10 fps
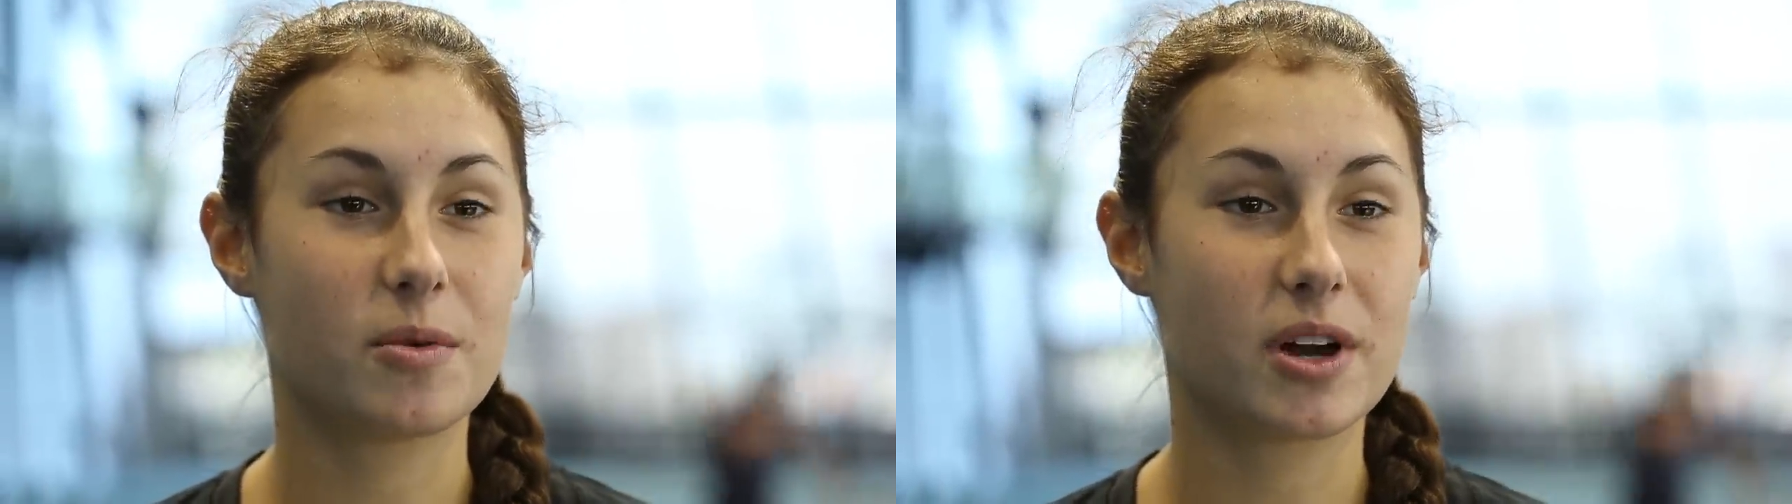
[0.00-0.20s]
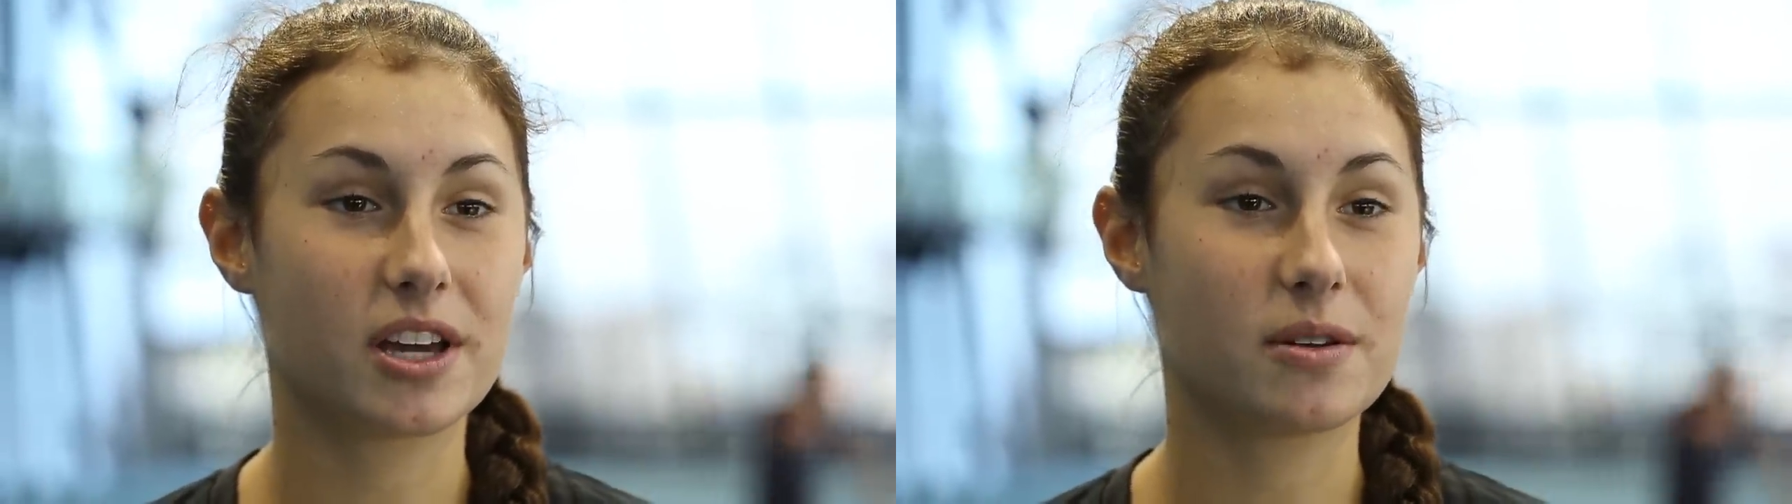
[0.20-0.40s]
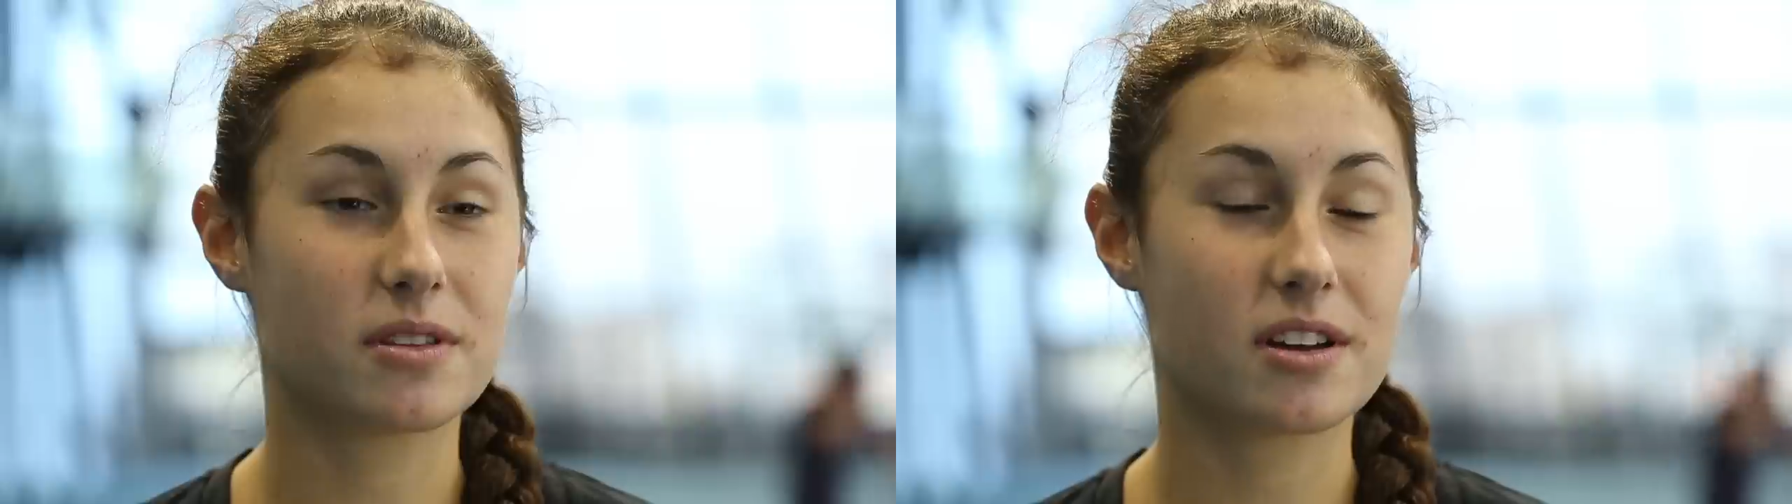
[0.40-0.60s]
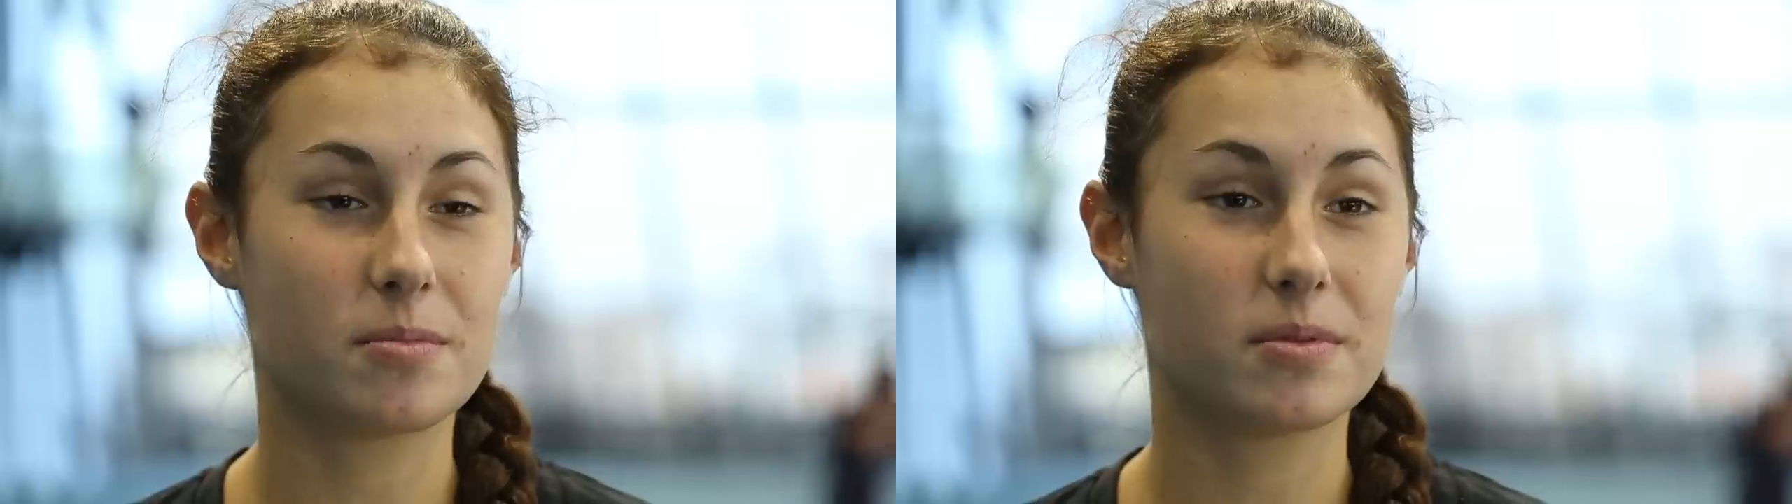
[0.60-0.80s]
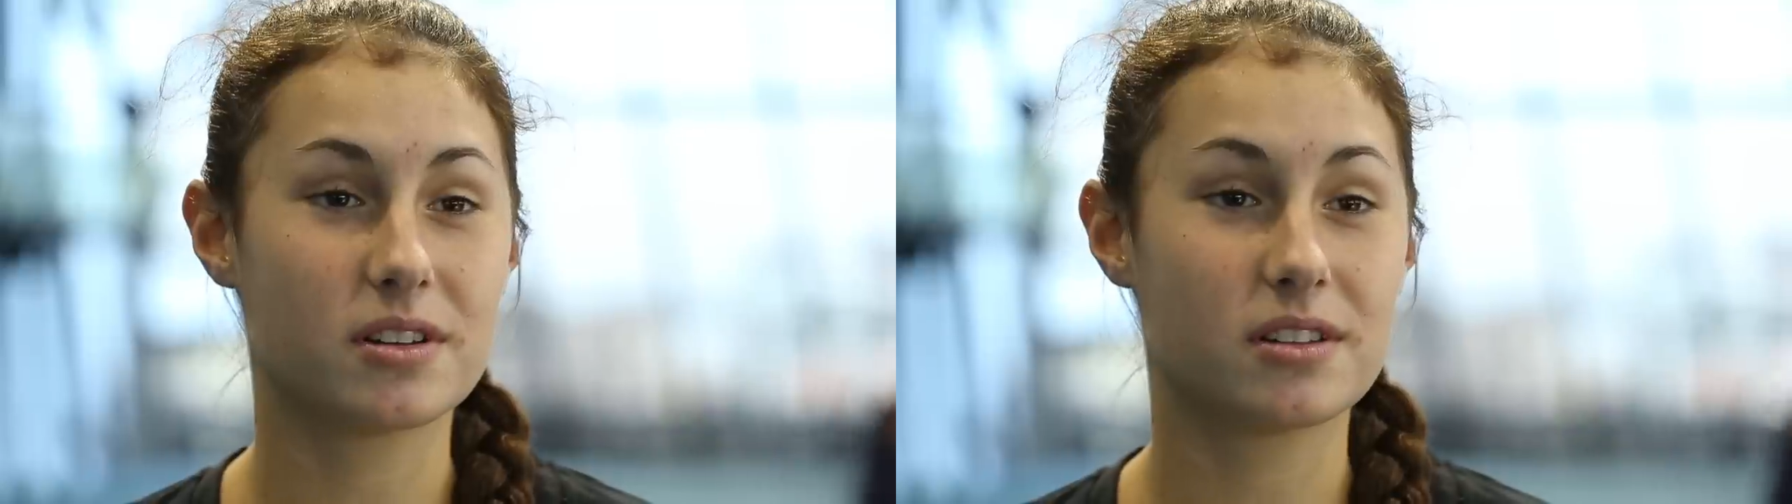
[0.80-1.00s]
working with a
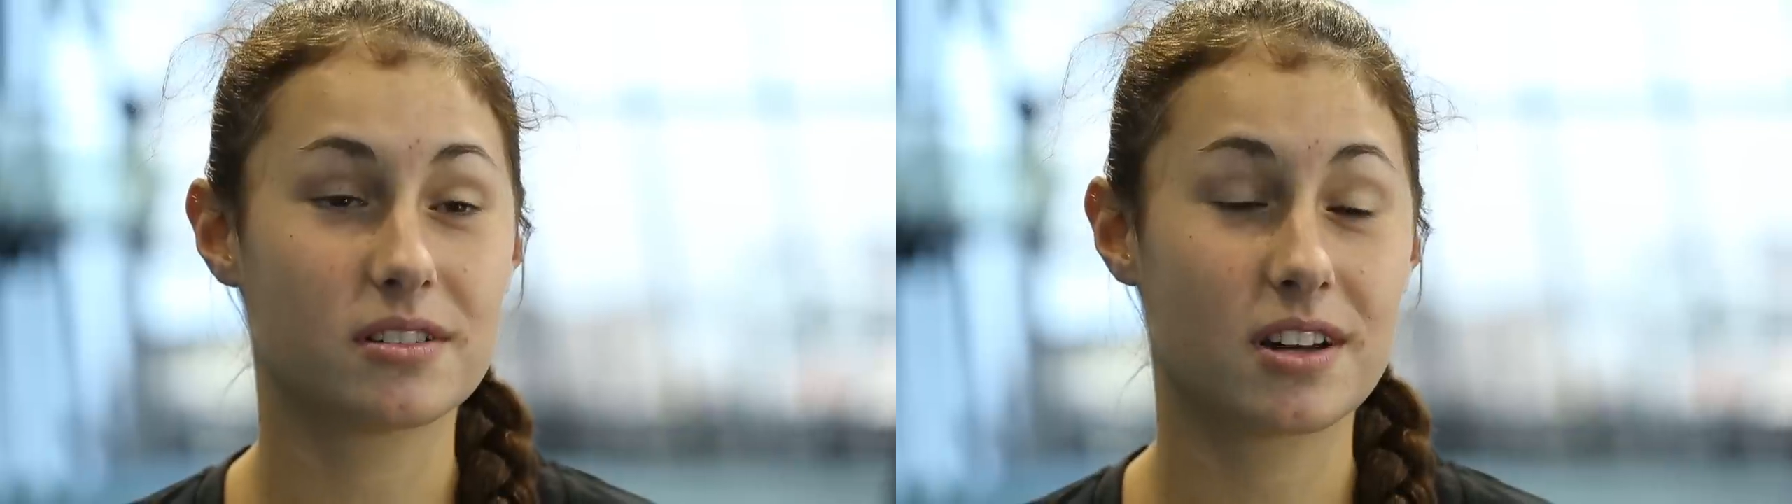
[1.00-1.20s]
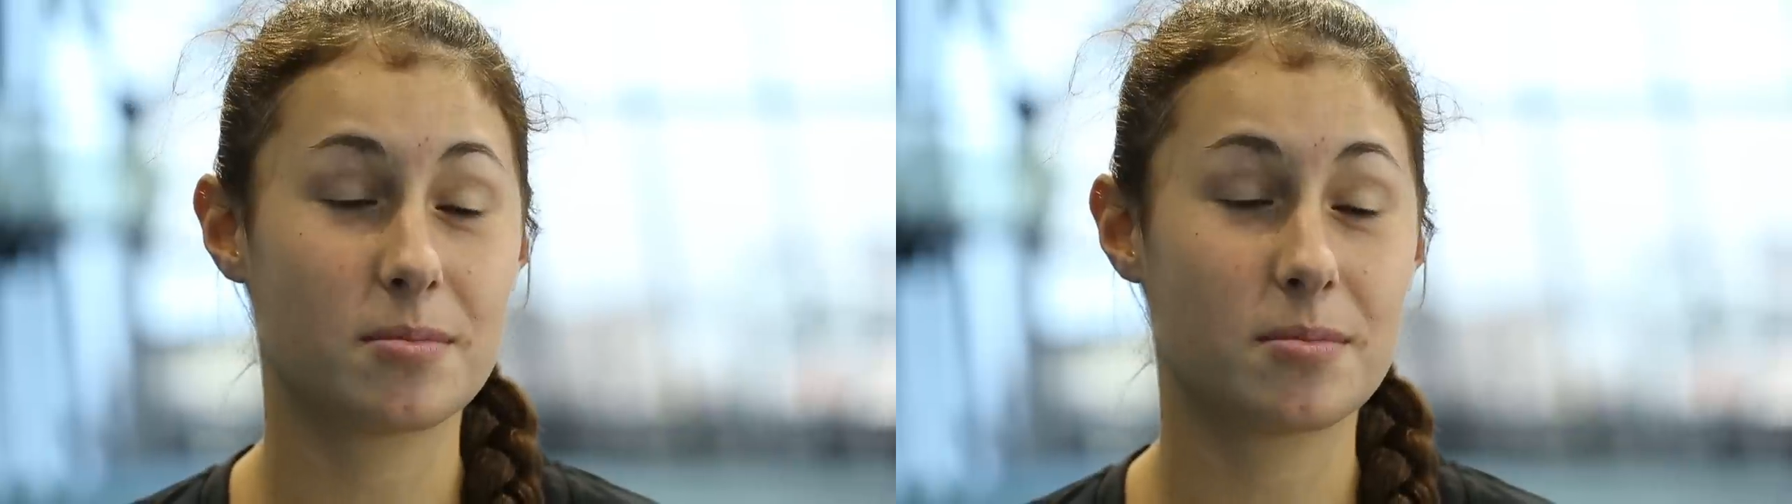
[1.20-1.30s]
couple of a